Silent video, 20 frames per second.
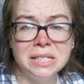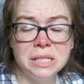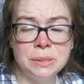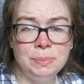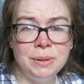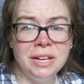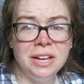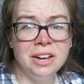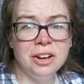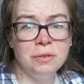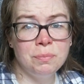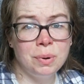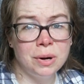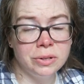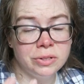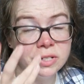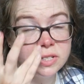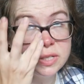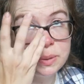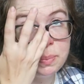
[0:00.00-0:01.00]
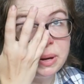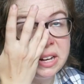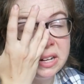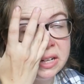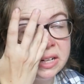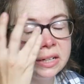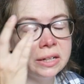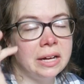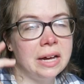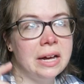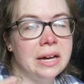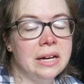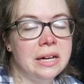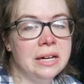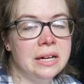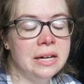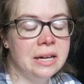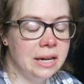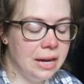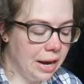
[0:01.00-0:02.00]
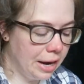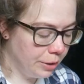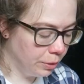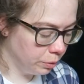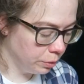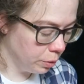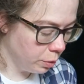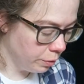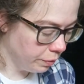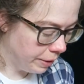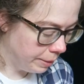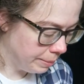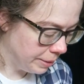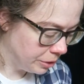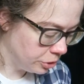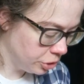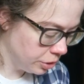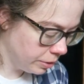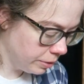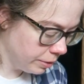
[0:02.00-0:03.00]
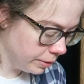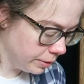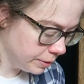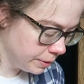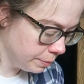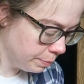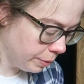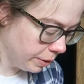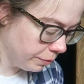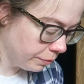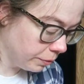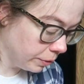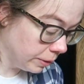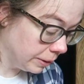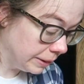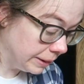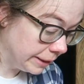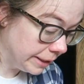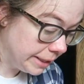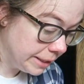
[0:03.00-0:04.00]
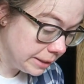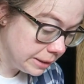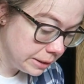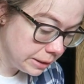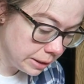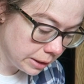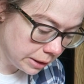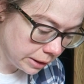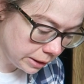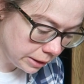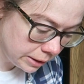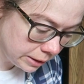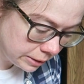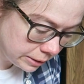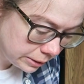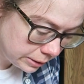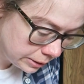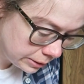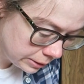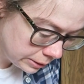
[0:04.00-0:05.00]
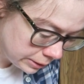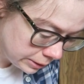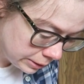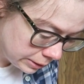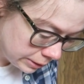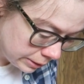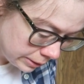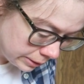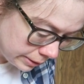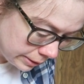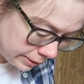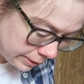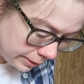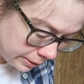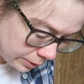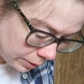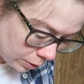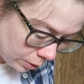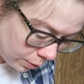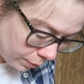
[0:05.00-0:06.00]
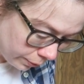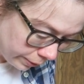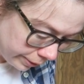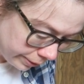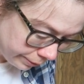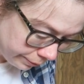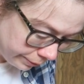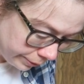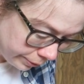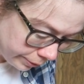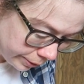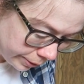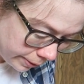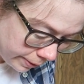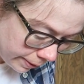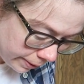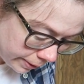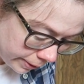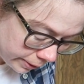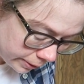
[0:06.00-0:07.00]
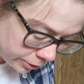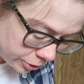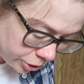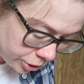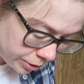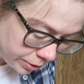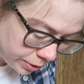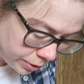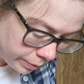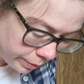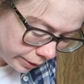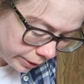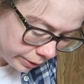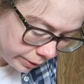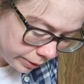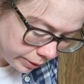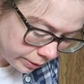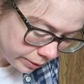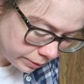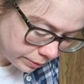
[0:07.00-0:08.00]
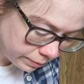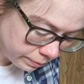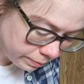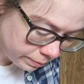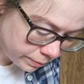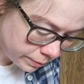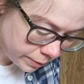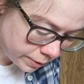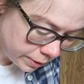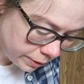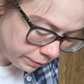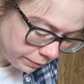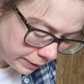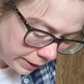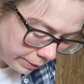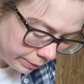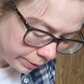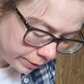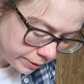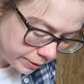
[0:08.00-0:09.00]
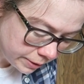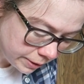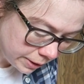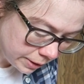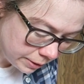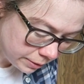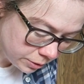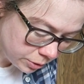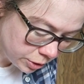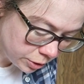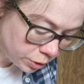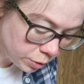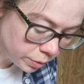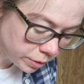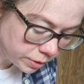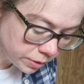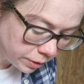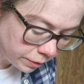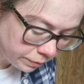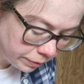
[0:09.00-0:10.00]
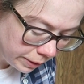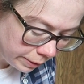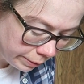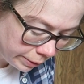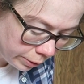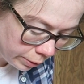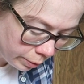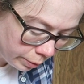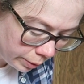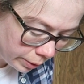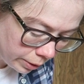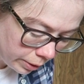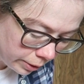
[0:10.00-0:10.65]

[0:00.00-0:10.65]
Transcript: Speaking of participating, I don't know if I mentioned this, but for Linda over at the Feel Good Garden, she's doing a sunflower seed. She's doing a sunflower grow